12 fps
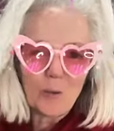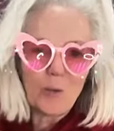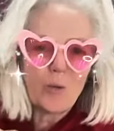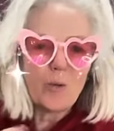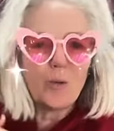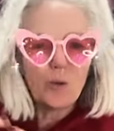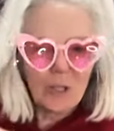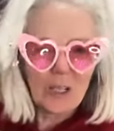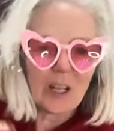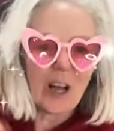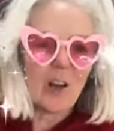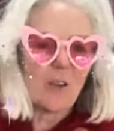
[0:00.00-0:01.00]
who you
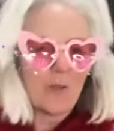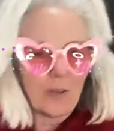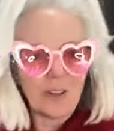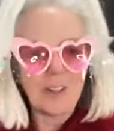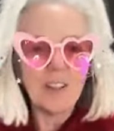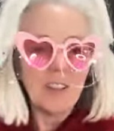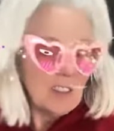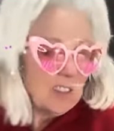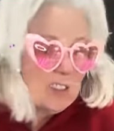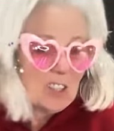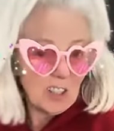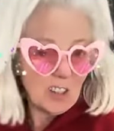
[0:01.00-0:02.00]
love and
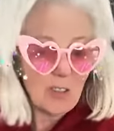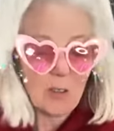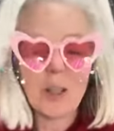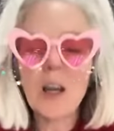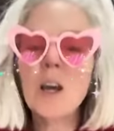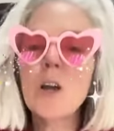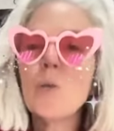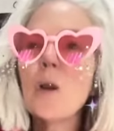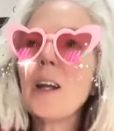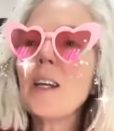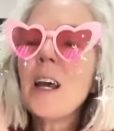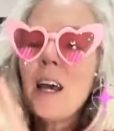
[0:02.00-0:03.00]
who you don't,
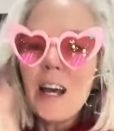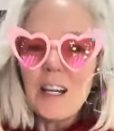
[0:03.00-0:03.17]
right?